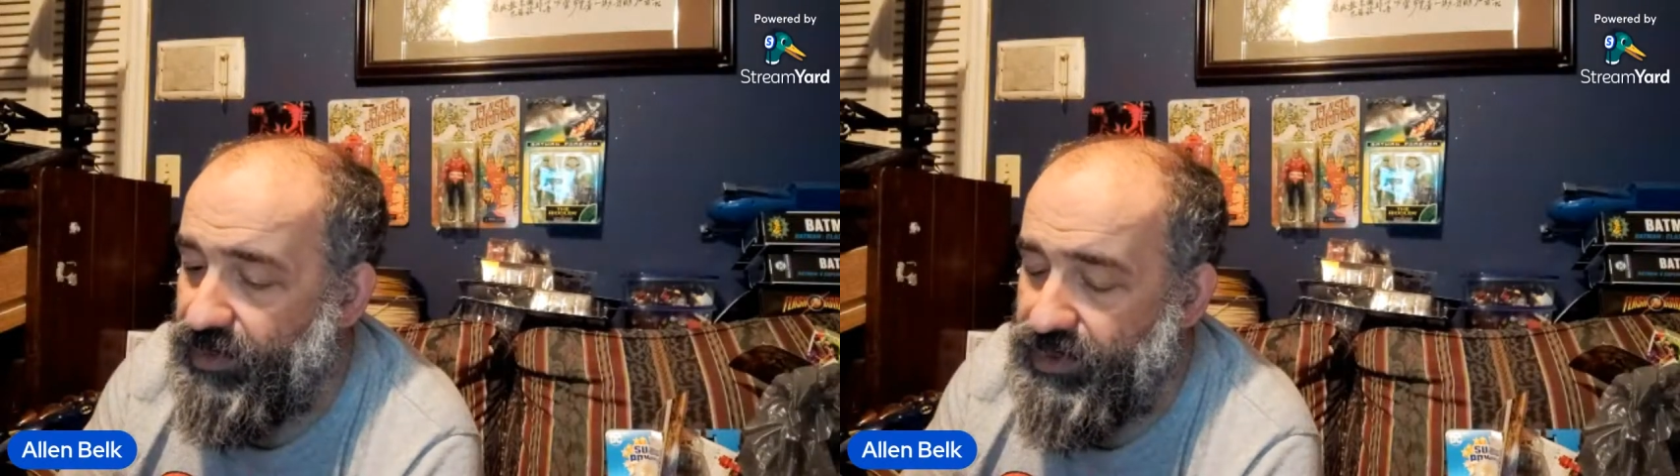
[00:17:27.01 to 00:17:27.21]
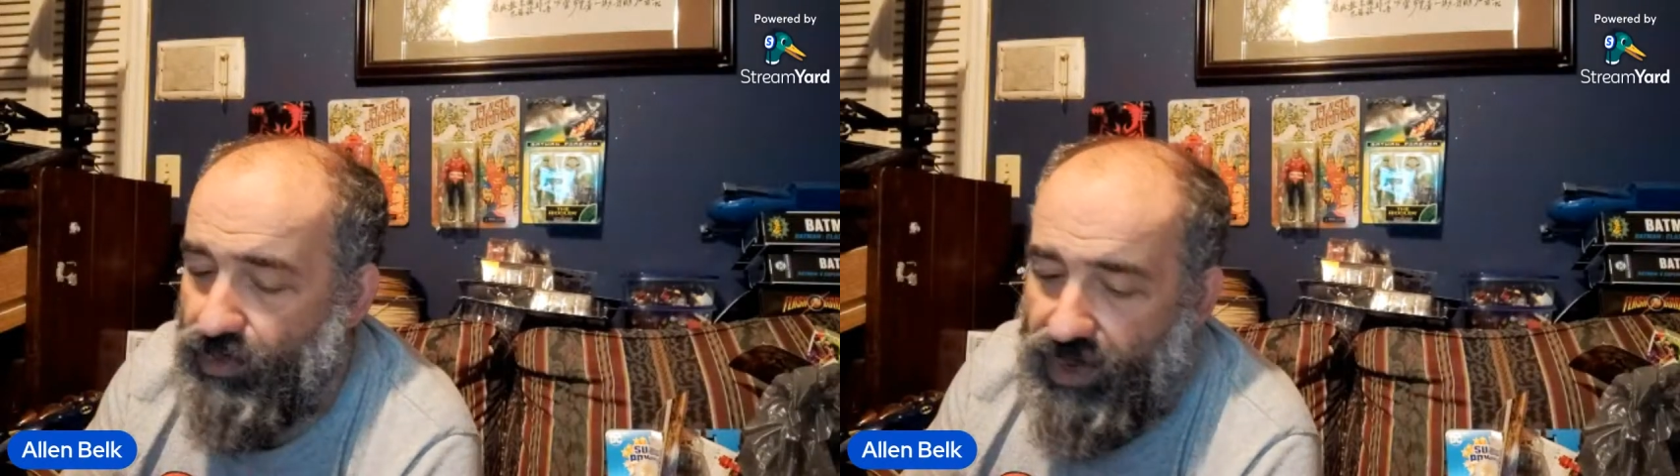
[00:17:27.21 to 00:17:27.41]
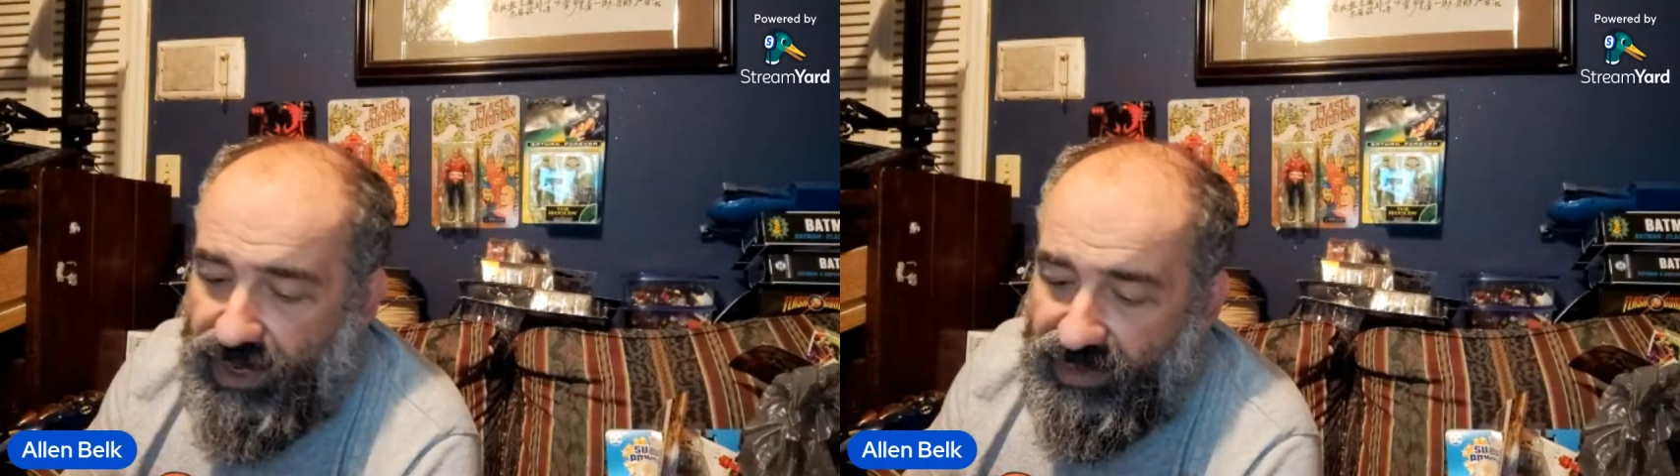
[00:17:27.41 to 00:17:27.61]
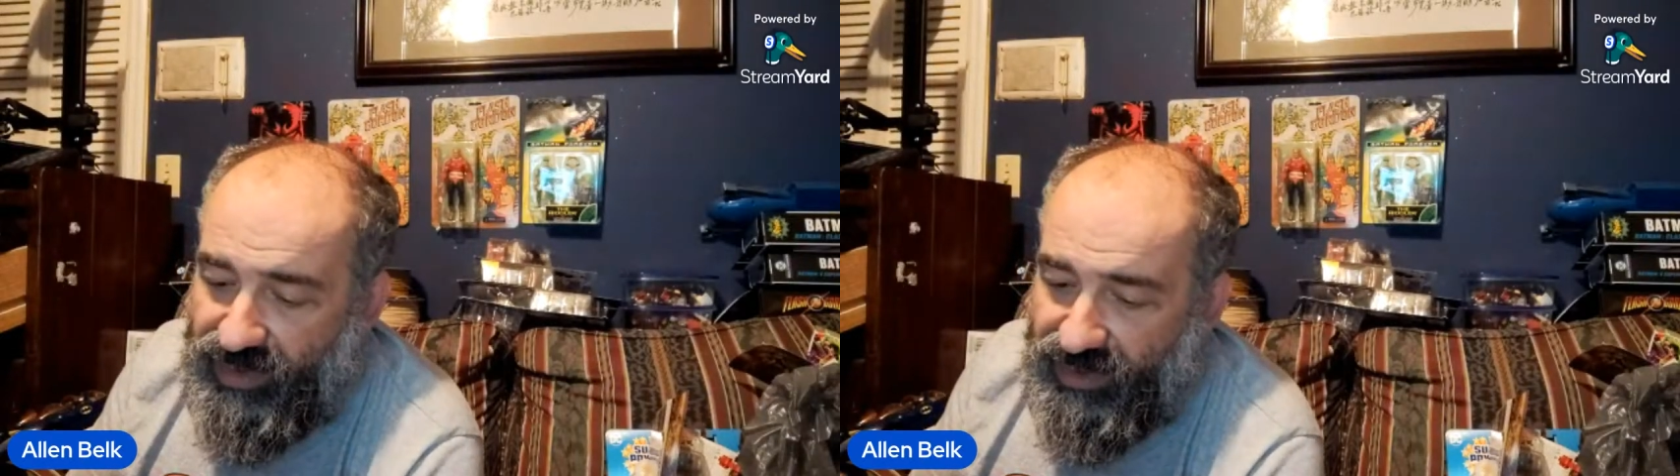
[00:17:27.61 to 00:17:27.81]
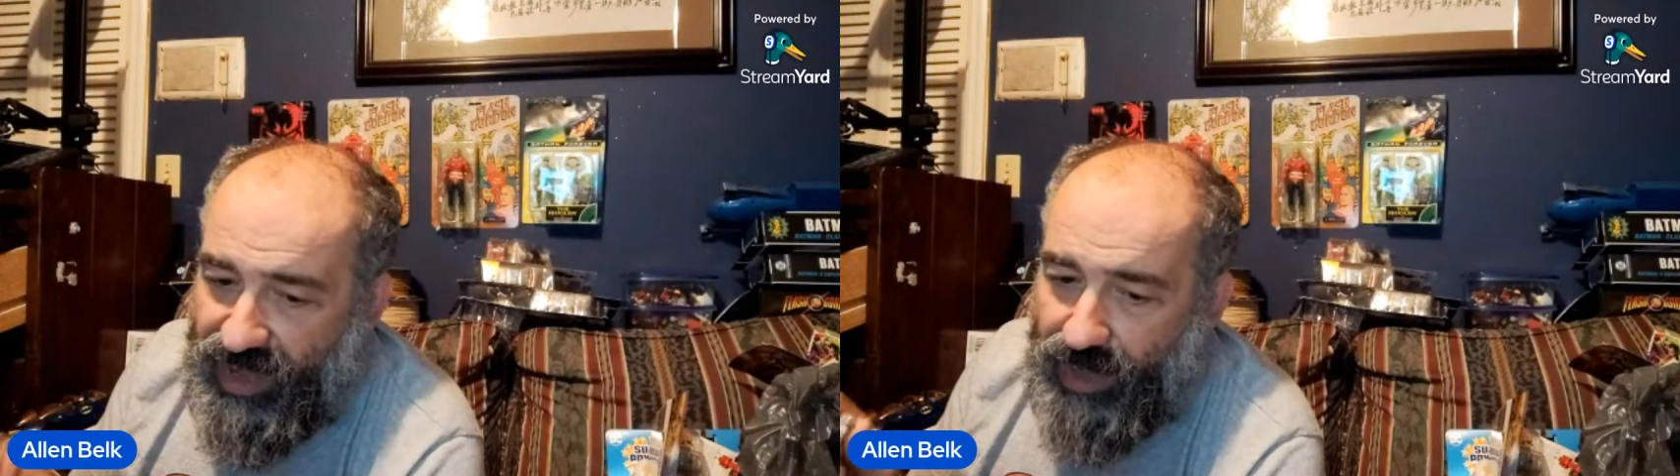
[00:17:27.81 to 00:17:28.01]
which one is
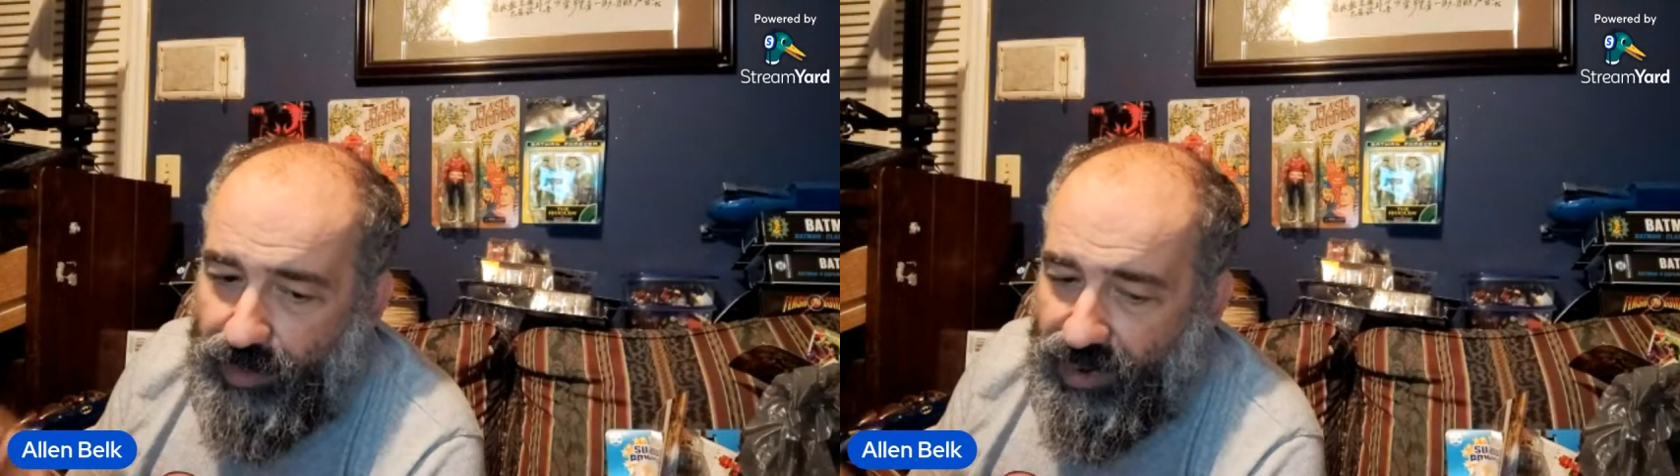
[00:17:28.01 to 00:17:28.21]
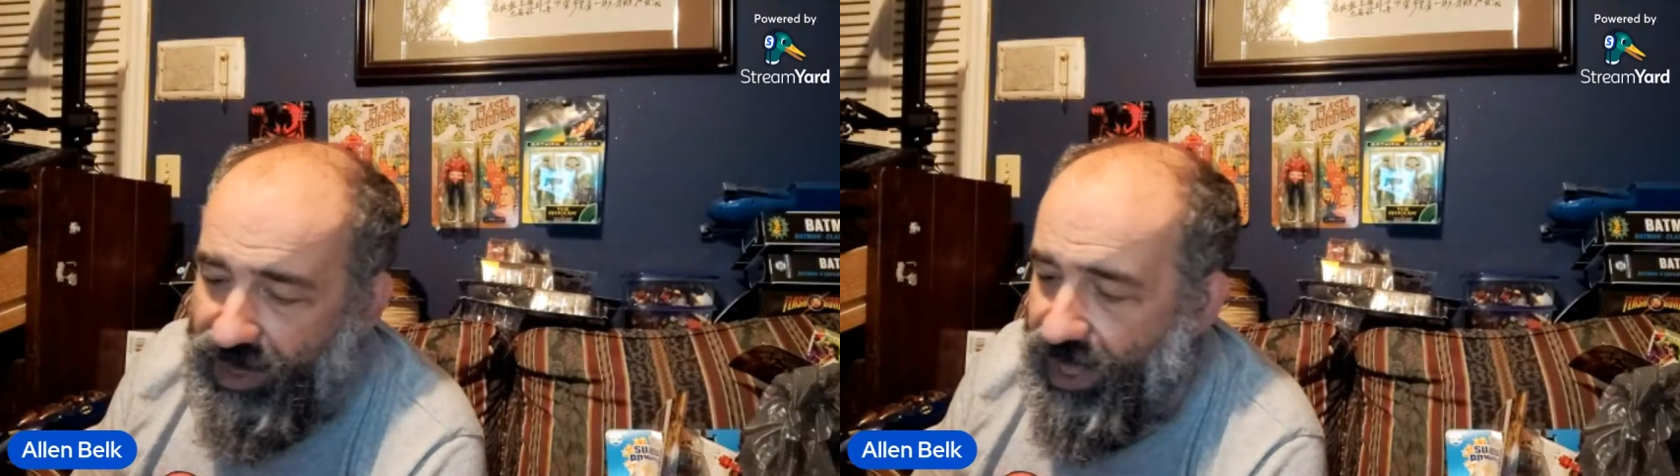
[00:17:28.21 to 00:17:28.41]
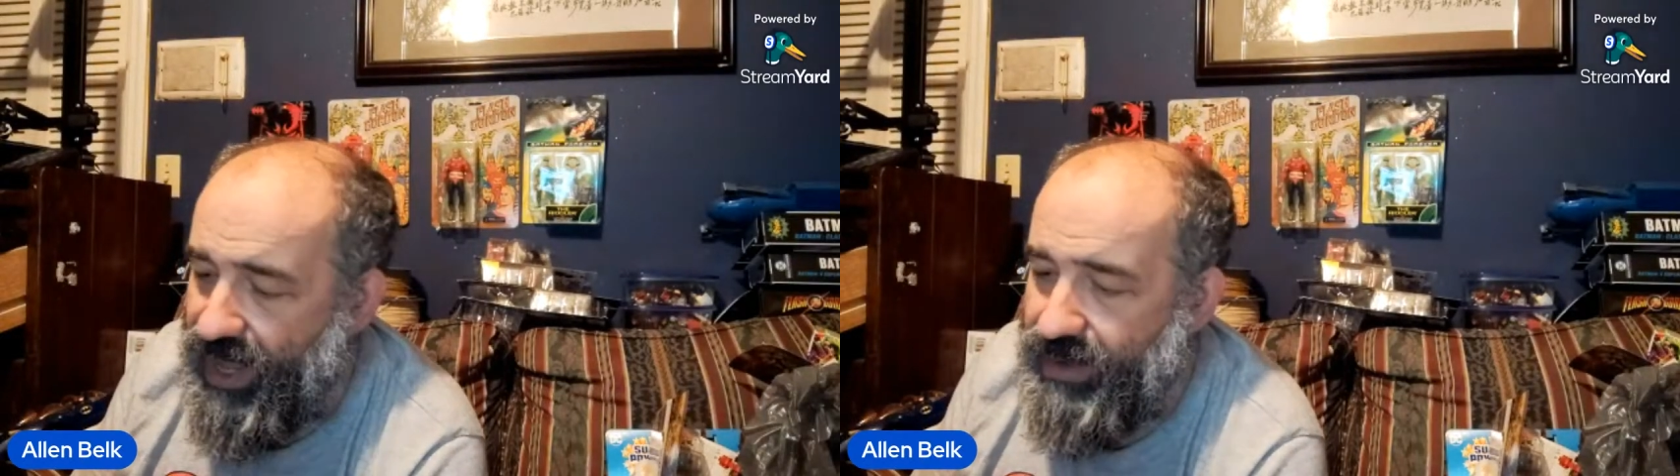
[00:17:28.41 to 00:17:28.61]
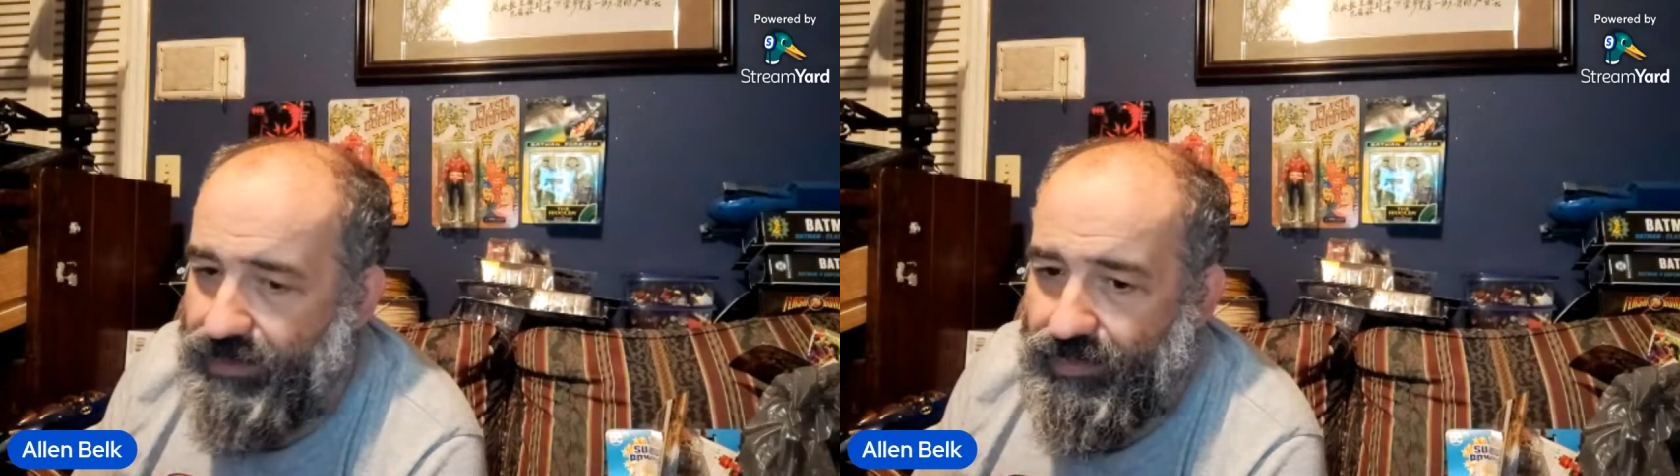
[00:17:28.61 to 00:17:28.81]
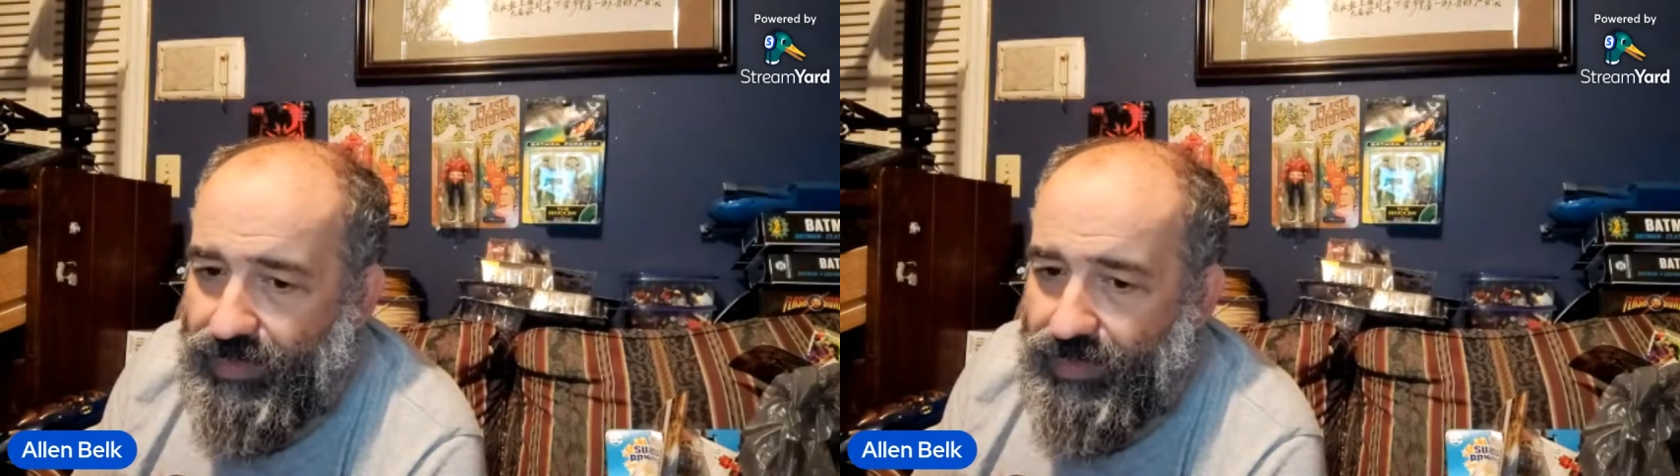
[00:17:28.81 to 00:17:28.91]
this halberd again.